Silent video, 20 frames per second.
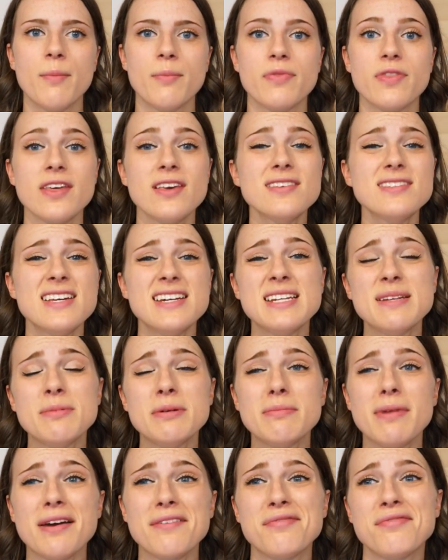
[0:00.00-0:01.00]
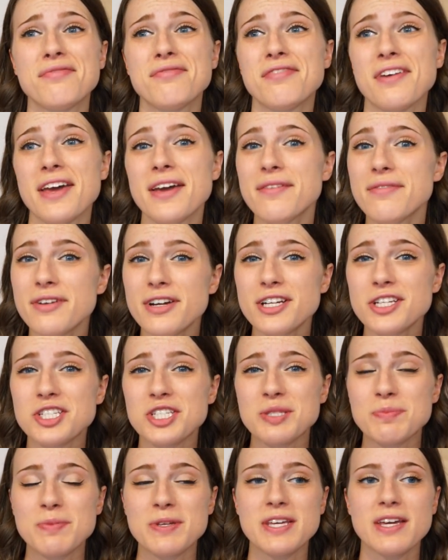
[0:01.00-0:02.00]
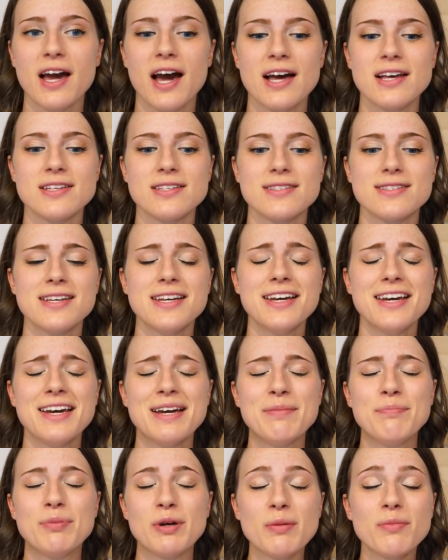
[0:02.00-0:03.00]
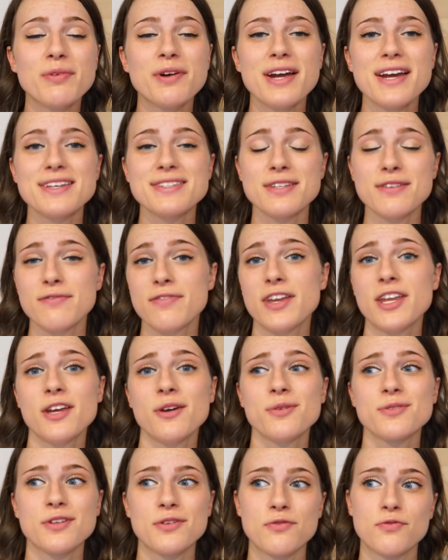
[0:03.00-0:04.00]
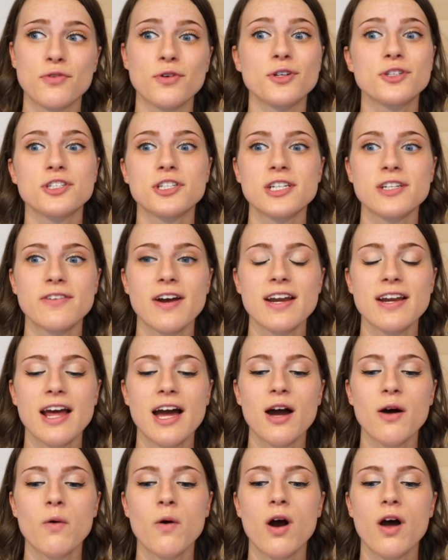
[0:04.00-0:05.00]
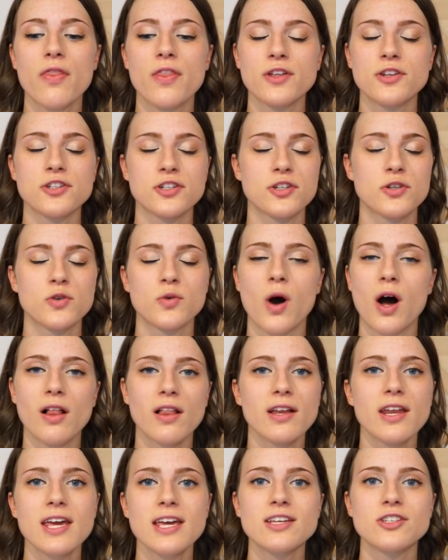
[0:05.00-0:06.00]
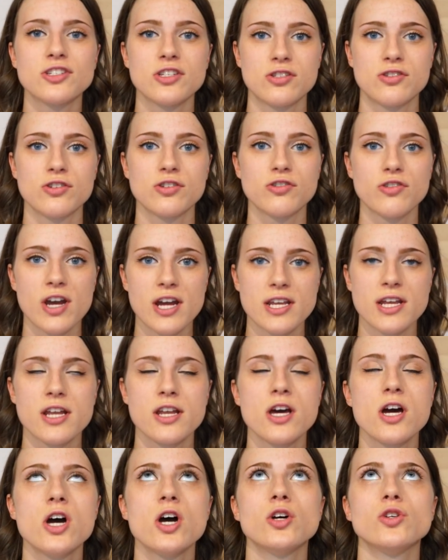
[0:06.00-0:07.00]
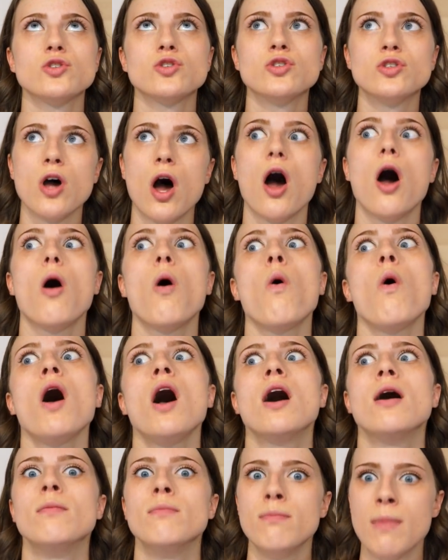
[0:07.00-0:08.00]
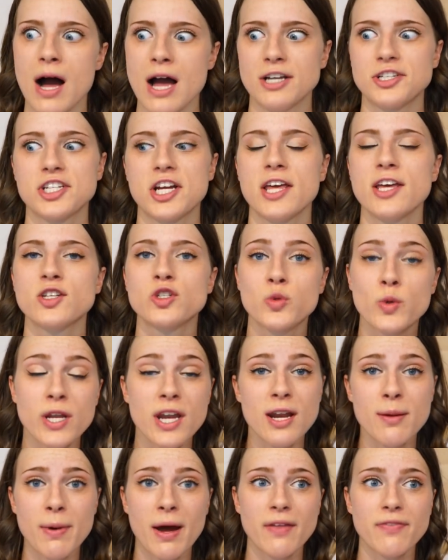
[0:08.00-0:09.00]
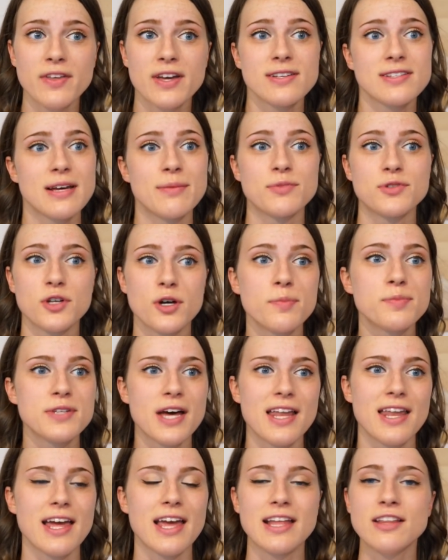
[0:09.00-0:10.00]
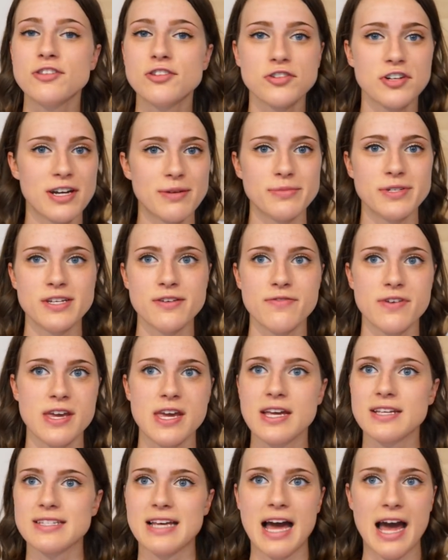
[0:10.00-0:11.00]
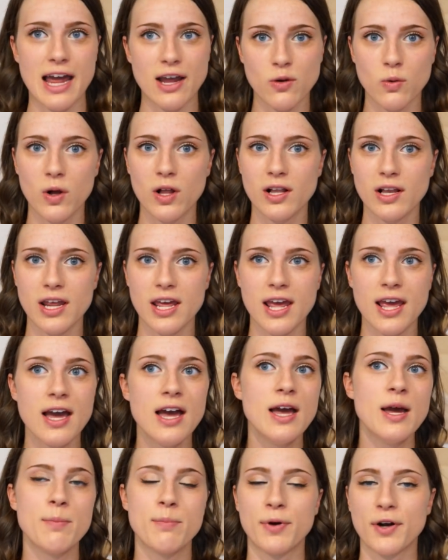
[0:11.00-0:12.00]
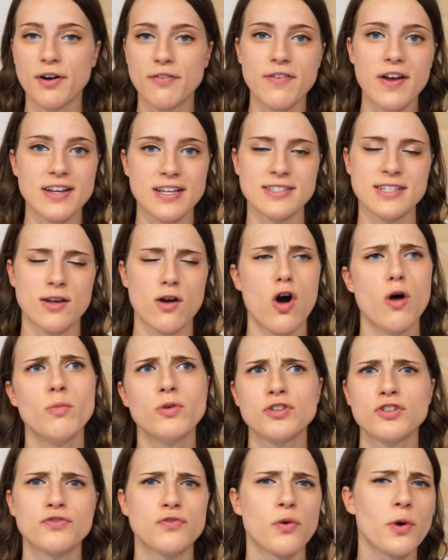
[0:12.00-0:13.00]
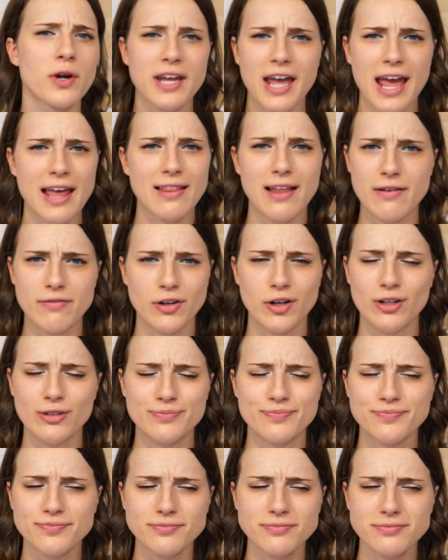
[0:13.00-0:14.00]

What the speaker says: These tend to be my favorite just because boomerangs in videos, unfortunately right now, the quality is just degraded so much. And I tweeted about this, I'm so upset. Instagram TV is high quality, perfect, it's like almost 4K level.